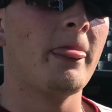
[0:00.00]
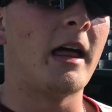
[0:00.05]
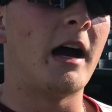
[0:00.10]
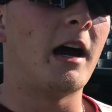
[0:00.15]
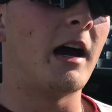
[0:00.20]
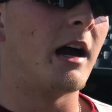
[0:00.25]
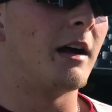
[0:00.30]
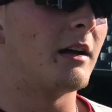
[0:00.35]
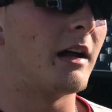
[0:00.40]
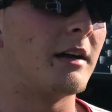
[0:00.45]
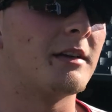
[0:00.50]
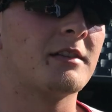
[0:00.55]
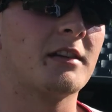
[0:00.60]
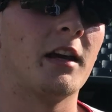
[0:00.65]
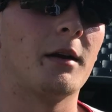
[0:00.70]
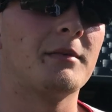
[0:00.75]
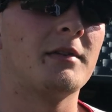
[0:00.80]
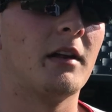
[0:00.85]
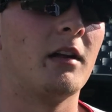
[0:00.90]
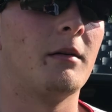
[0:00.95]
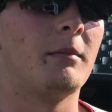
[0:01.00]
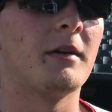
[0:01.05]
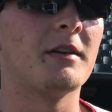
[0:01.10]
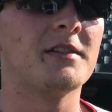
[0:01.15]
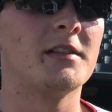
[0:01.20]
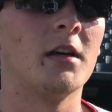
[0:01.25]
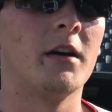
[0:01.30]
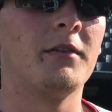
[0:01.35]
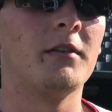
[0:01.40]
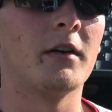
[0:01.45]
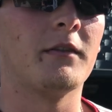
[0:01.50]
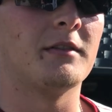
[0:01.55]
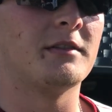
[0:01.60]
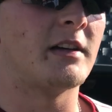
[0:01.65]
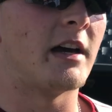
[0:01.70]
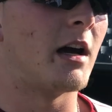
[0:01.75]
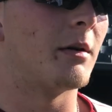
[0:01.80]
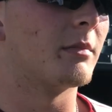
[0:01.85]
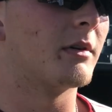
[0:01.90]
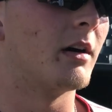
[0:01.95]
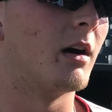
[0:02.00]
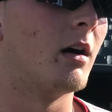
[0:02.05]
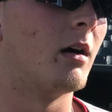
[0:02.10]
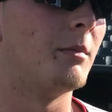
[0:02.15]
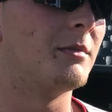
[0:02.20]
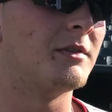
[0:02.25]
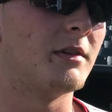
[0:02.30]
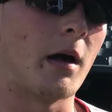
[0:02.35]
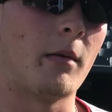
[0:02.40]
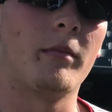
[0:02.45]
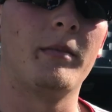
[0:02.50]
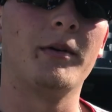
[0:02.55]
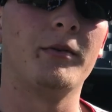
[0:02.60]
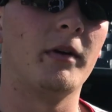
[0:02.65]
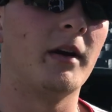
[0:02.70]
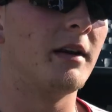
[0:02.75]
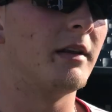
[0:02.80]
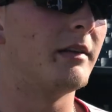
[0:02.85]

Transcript: I just kept telling myself, you know, if the time comes, you know, I'm going to be